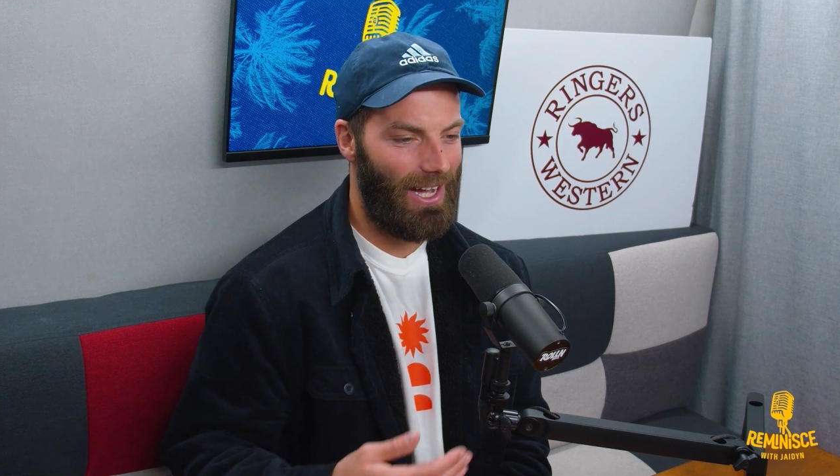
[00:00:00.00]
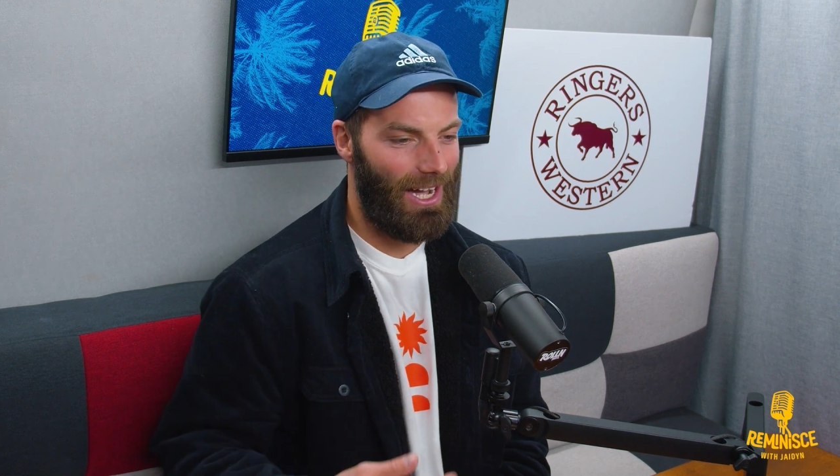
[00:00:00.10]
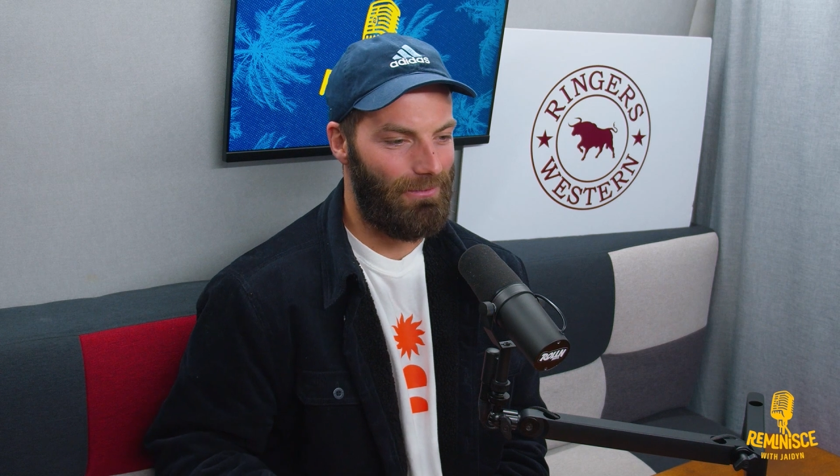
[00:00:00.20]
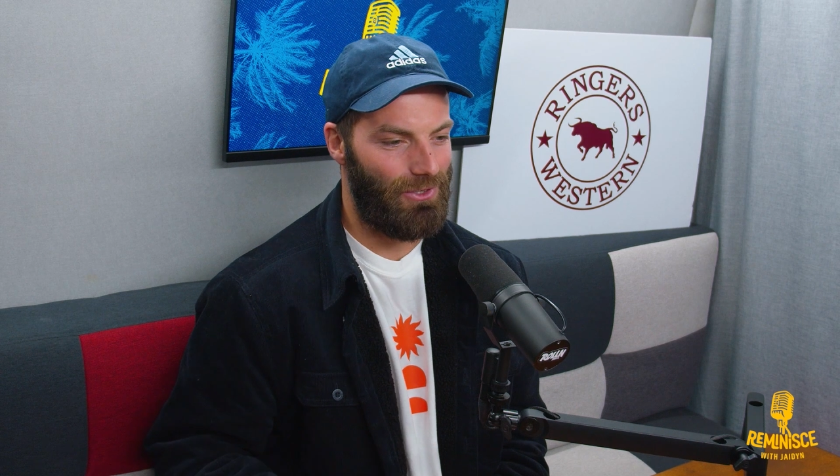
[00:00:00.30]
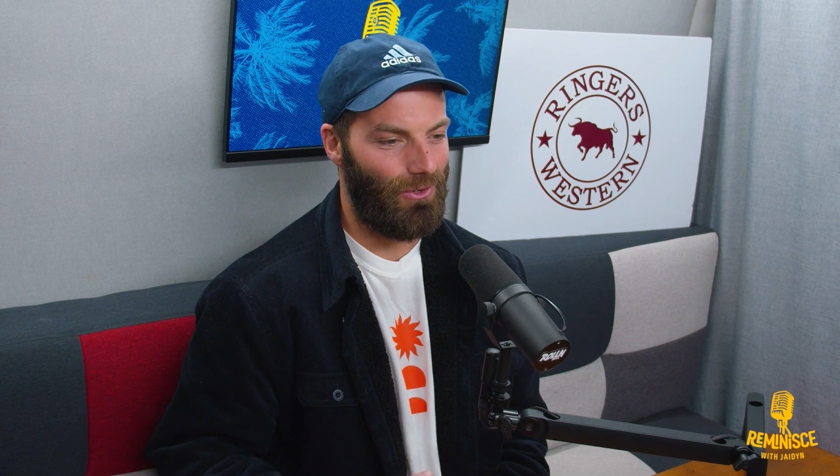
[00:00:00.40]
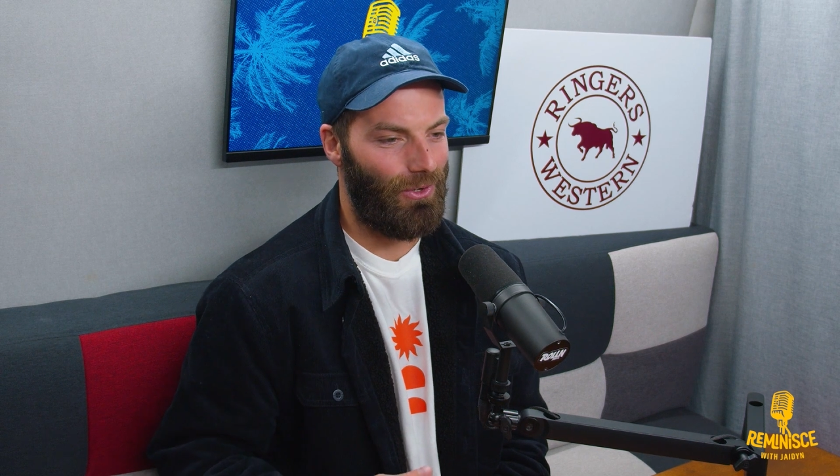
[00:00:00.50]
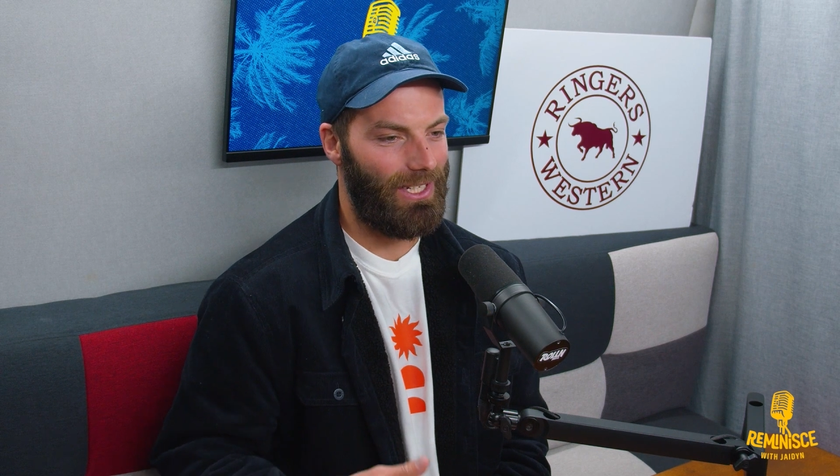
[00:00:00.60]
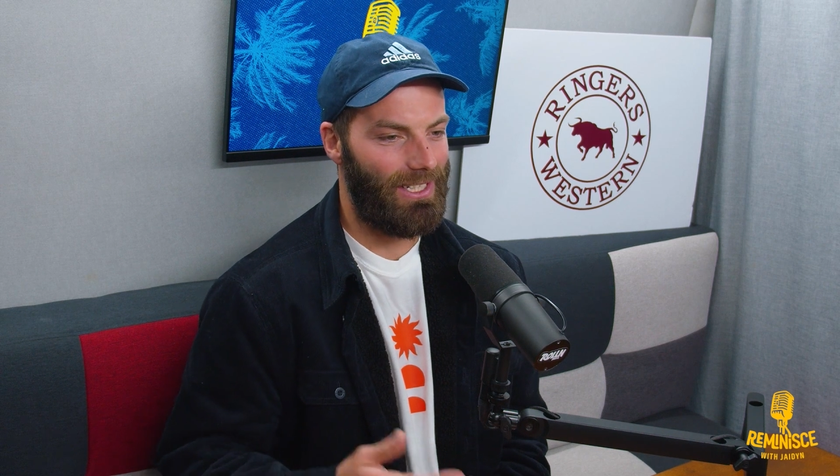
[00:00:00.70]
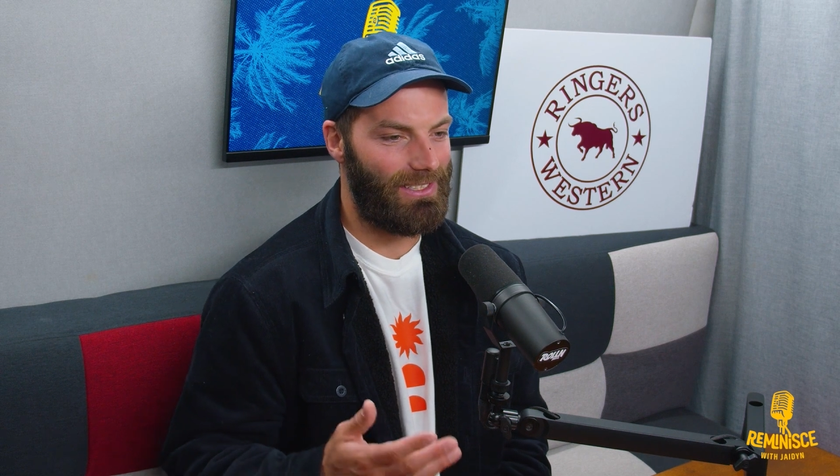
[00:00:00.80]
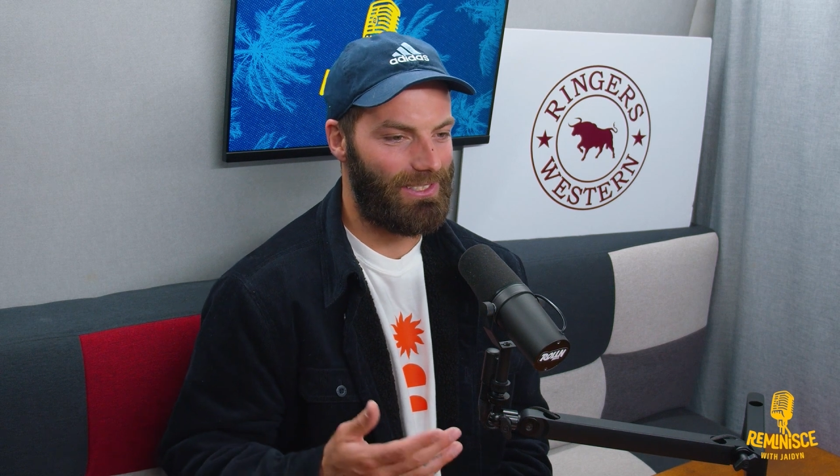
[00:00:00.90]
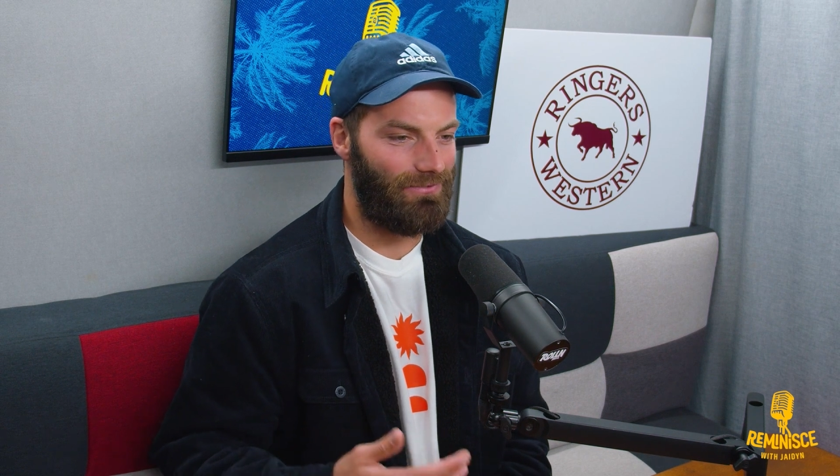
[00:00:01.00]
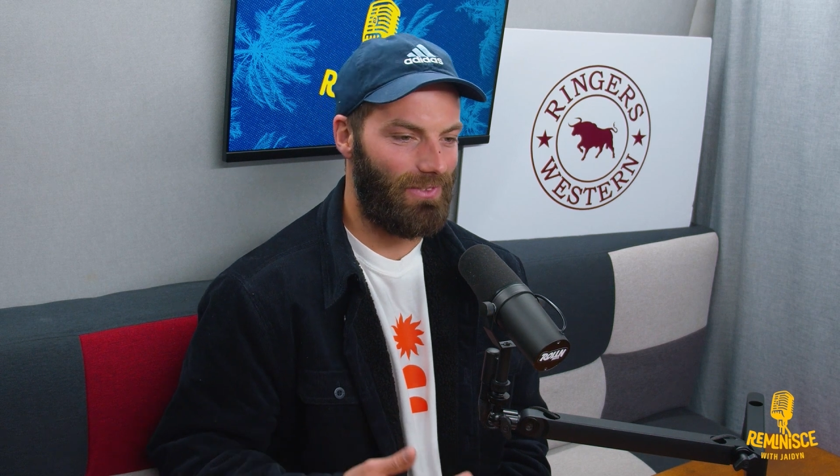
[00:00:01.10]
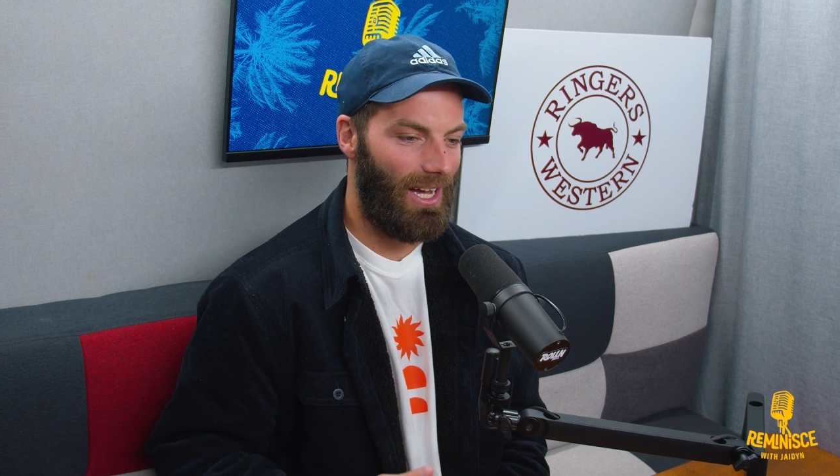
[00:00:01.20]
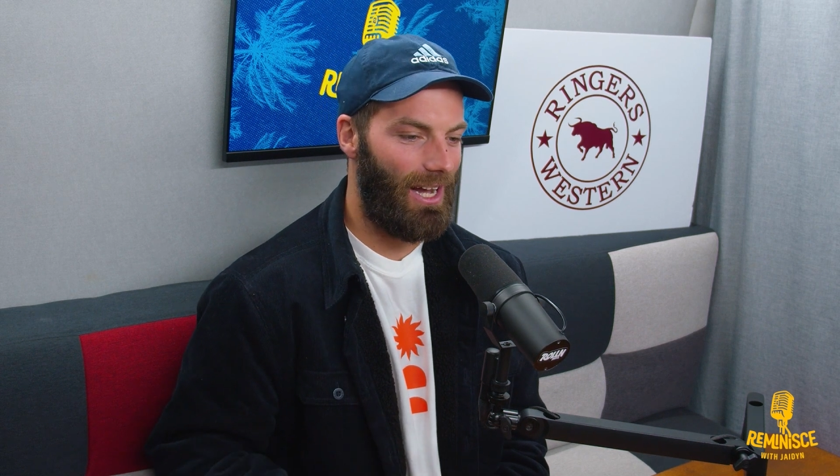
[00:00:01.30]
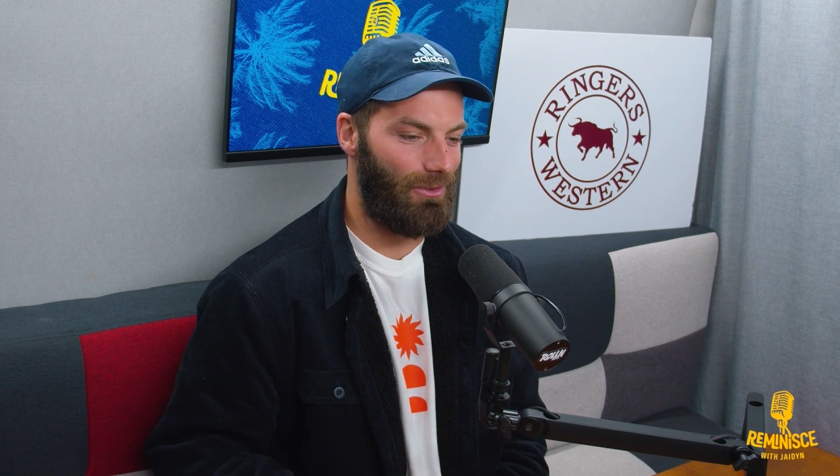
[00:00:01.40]
and Sean Higgins
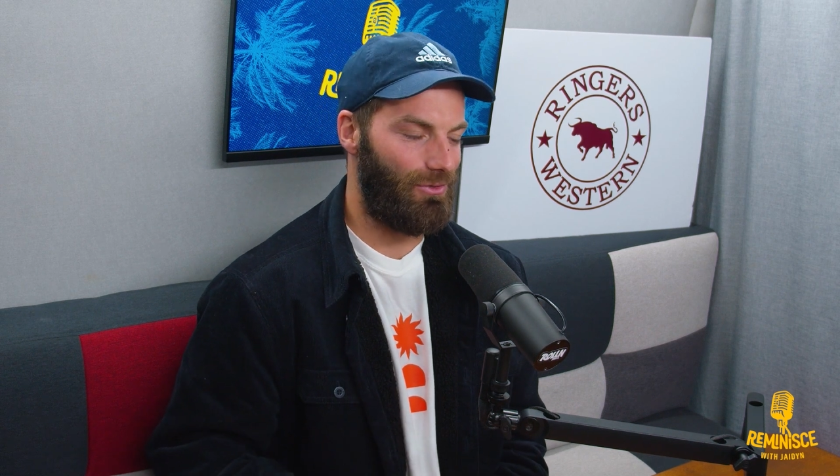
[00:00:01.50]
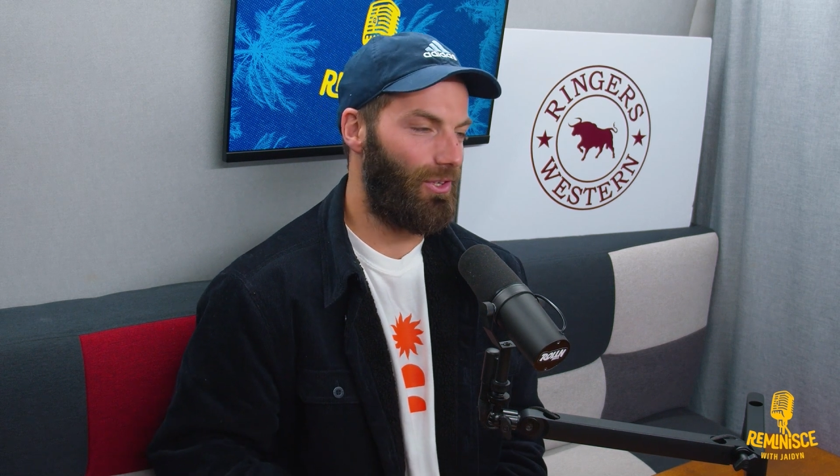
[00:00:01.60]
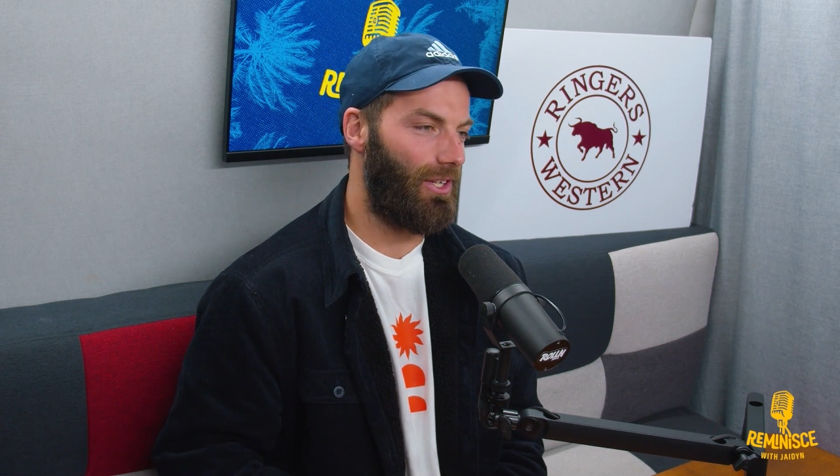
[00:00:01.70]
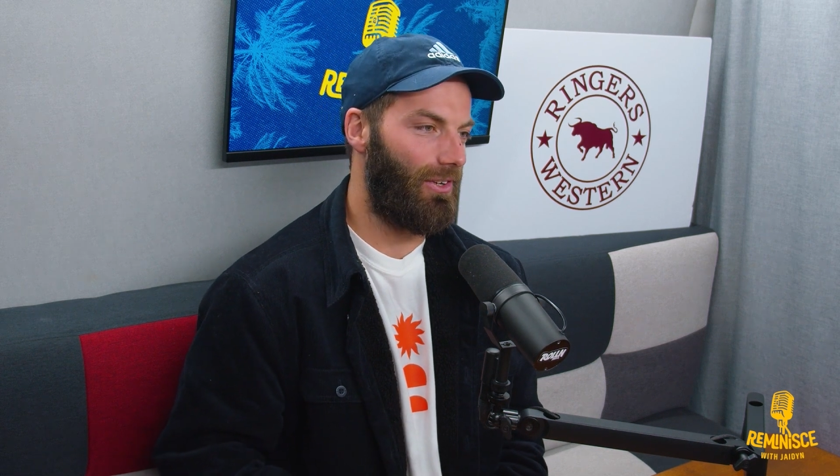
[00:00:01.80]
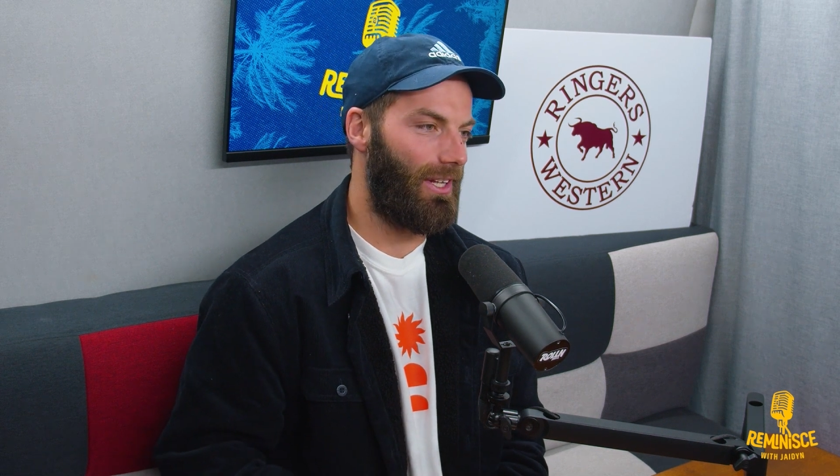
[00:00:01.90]
was really,